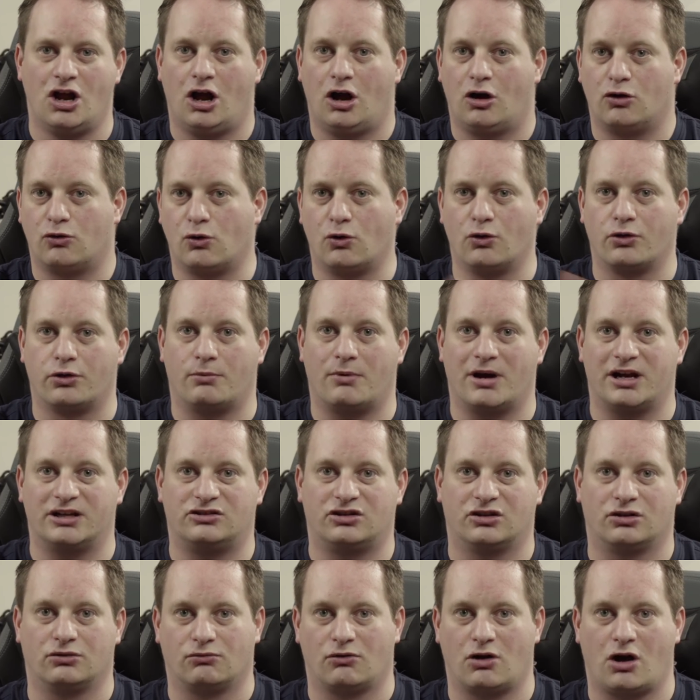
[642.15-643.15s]
all the way
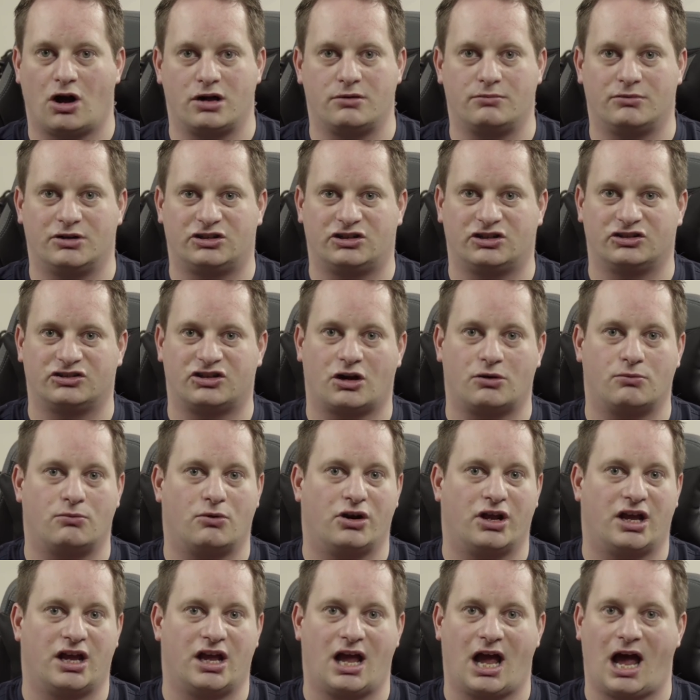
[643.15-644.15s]
to the right, which is I
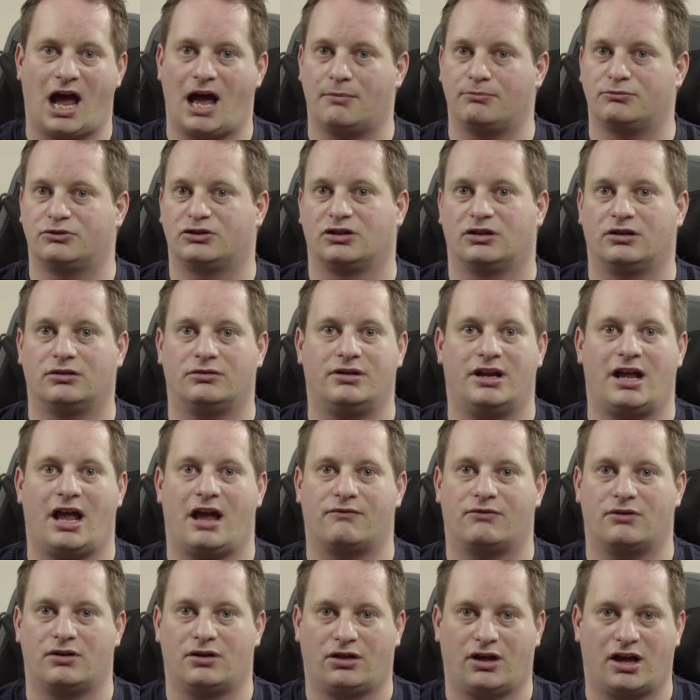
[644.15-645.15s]
want to hear absolutely
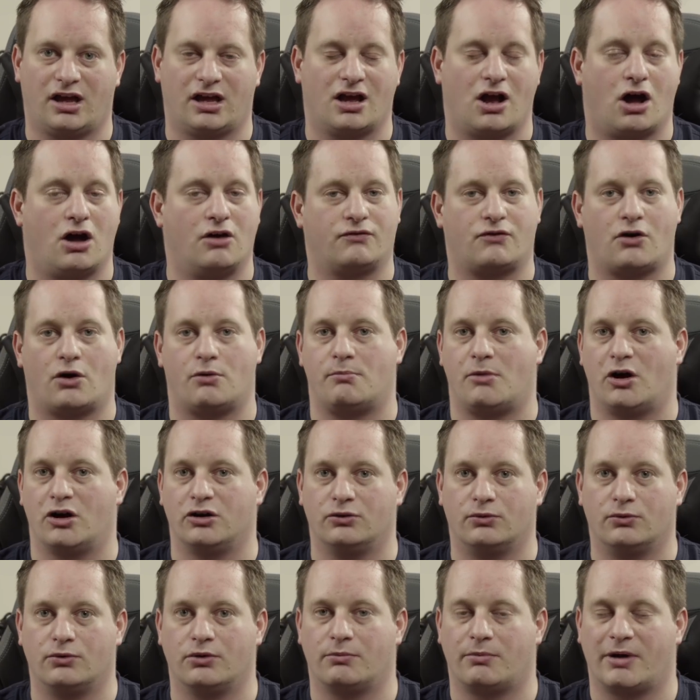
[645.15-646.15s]
everything. I've got mine
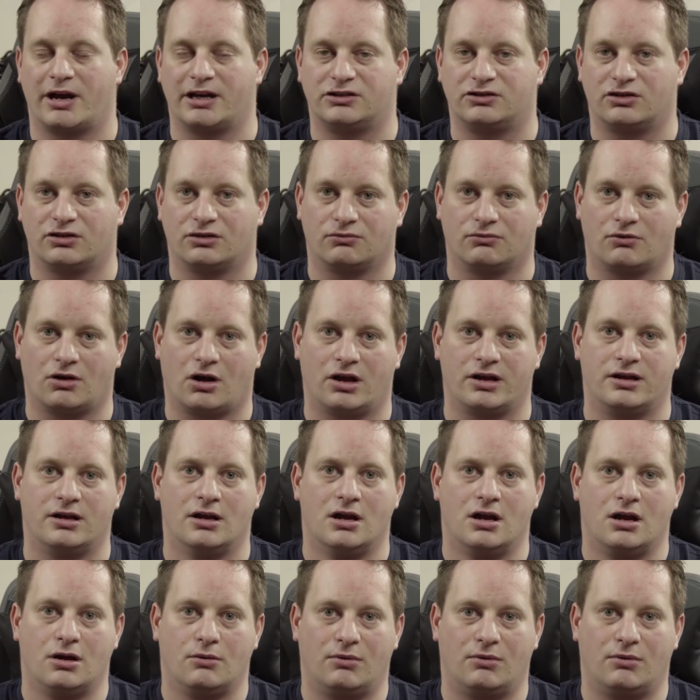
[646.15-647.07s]
all the way to the right.